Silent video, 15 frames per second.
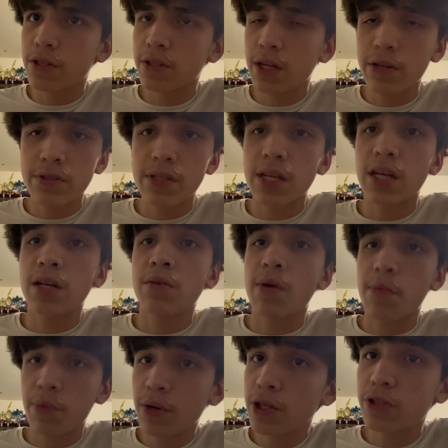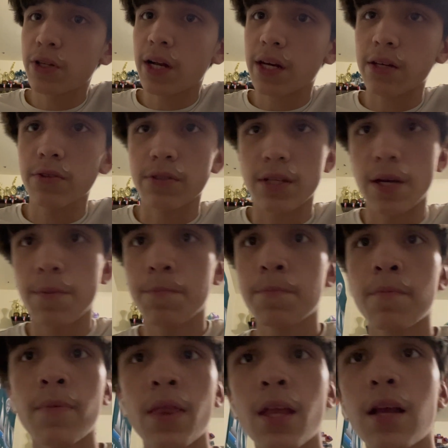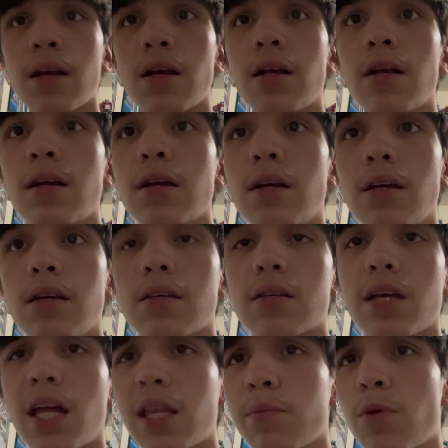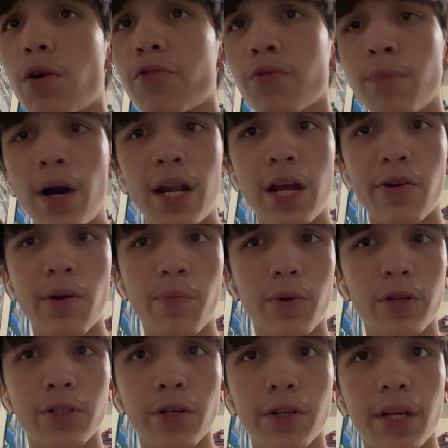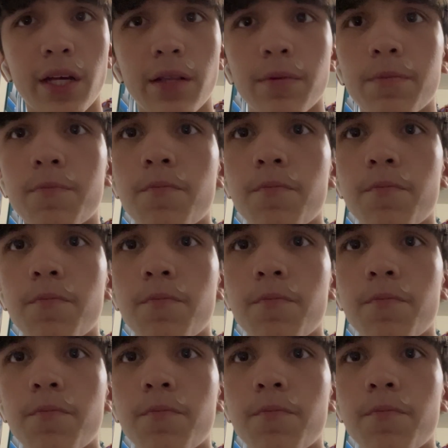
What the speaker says: They don't say here, I'm pretty sure that kills them. So Captain Marvel and Binary, I'm pretty sure that.